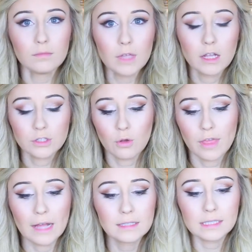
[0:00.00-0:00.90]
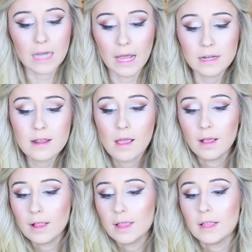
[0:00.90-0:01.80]
So that's done.
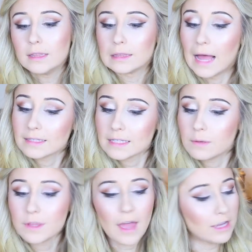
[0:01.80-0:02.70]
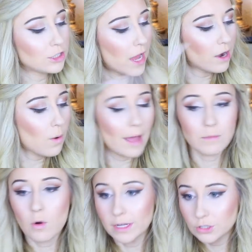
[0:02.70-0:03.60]
Lastly, with eyeshadow,
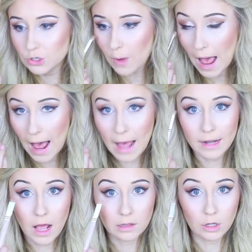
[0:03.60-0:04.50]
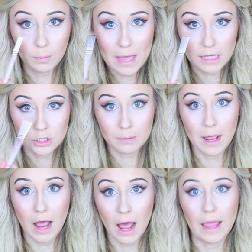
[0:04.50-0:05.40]
I'm going to add a little bit under
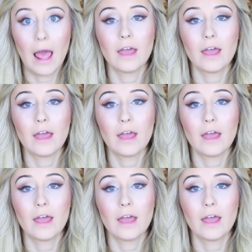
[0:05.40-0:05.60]
my eye.